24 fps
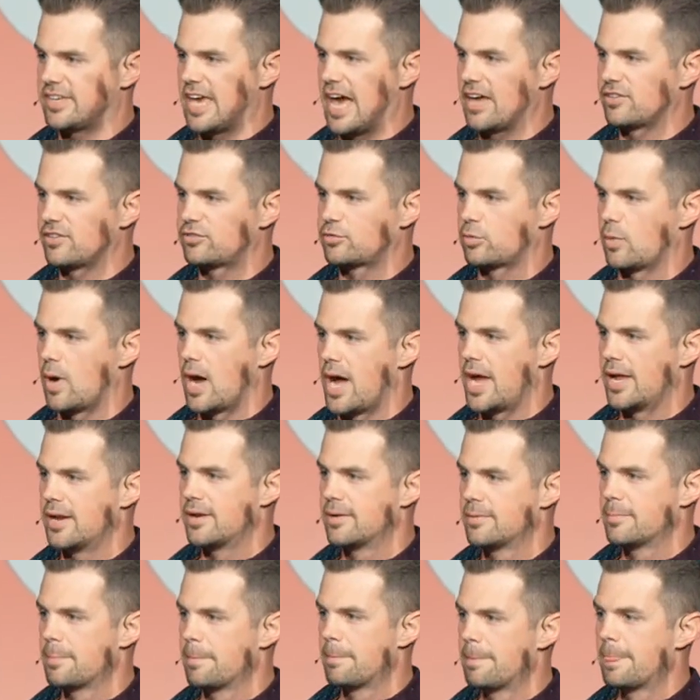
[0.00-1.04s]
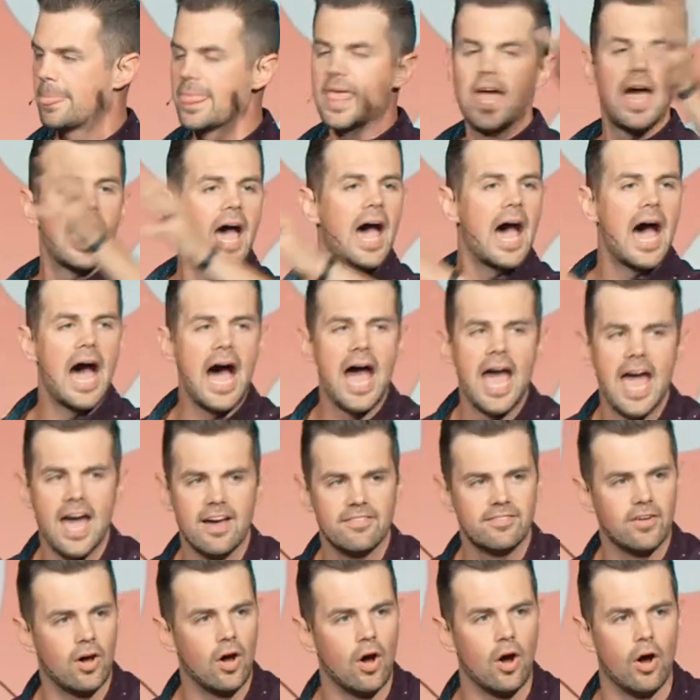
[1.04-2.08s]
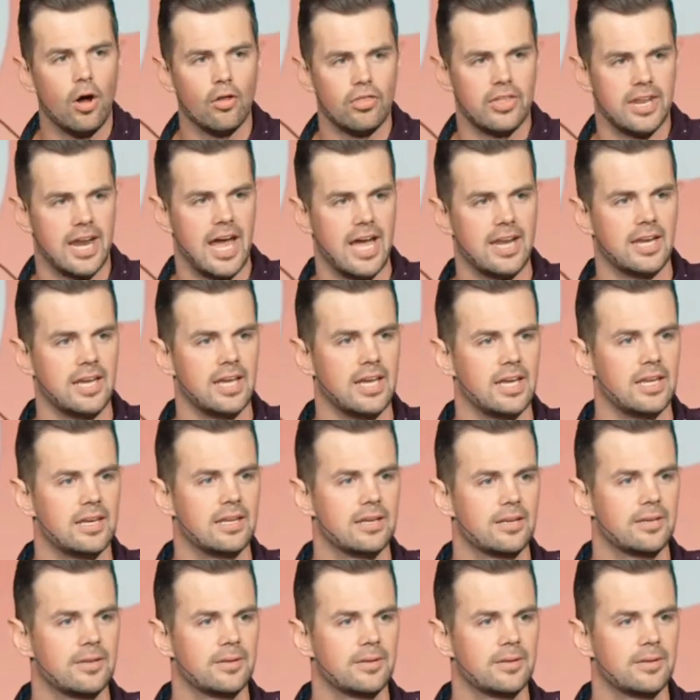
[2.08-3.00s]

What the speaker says: guess what? I have all that I need.